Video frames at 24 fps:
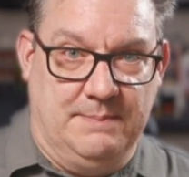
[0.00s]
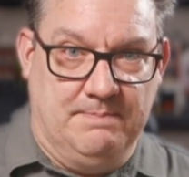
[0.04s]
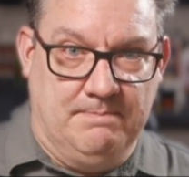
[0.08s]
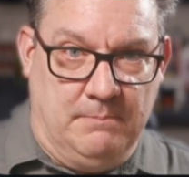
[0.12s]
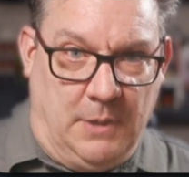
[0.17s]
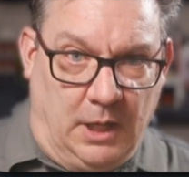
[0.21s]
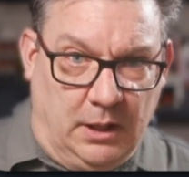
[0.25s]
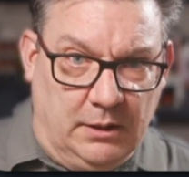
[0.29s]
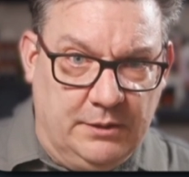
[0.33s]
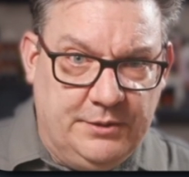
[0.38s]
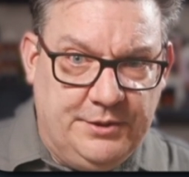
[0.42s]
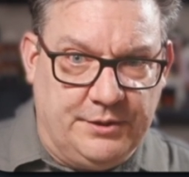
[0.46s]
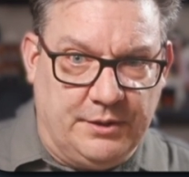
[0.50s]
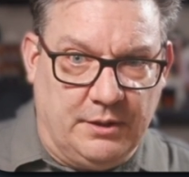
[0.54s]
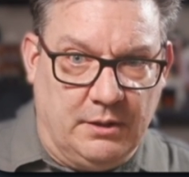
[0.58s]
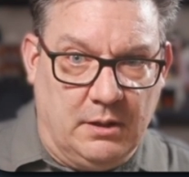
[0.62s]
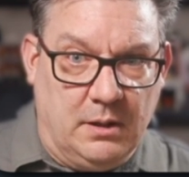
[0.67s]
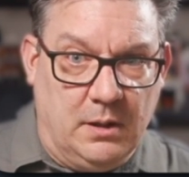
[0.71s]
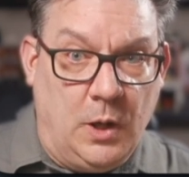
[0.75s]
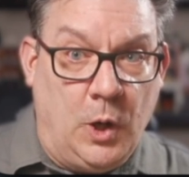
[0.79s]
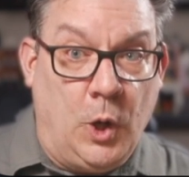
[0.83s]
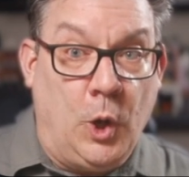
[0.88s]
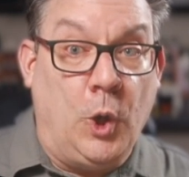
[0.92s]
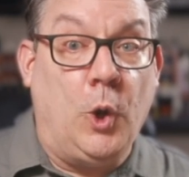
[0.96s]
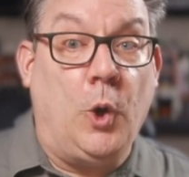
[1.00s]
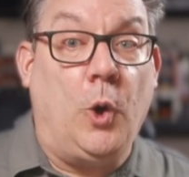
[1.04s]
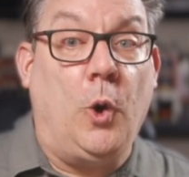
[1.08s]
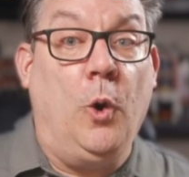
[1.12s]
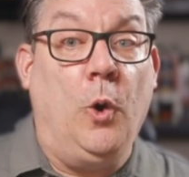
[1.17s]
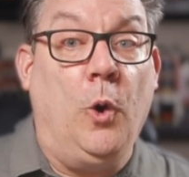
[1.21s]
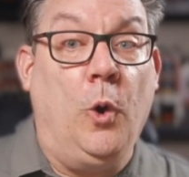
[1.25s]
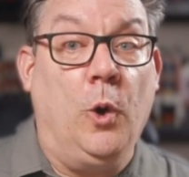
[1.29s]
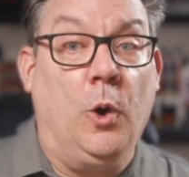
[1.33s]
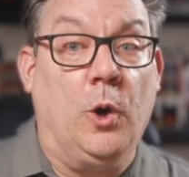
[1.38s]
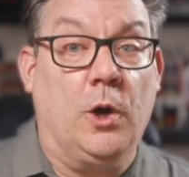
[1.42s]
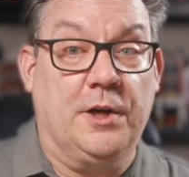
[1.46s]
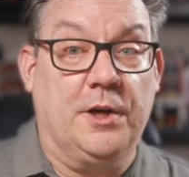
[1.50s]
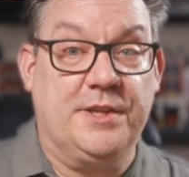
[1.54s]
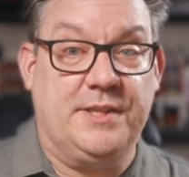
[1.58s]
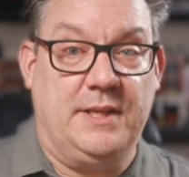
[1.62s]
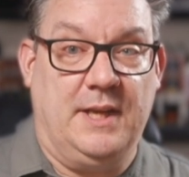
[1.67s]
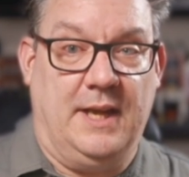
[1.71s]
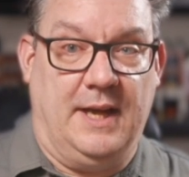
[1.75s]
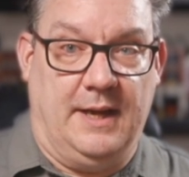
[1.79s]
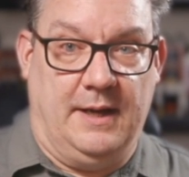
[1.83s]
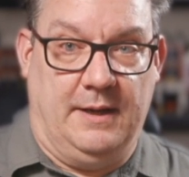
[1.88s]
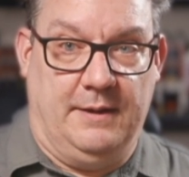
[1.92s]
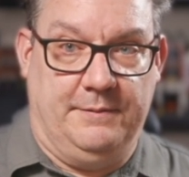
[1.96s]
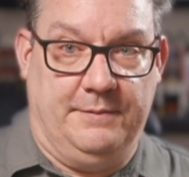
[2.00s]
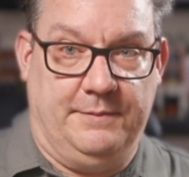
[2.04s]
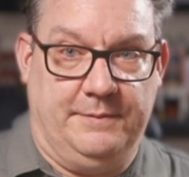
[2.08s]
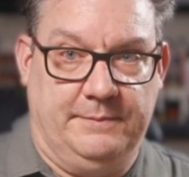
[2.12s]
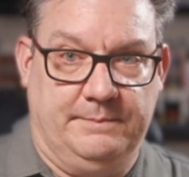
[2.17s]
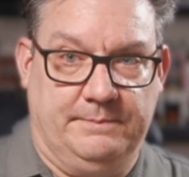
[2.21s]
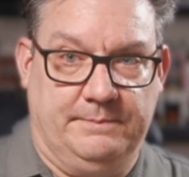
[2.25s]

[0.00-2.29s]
master or a slave.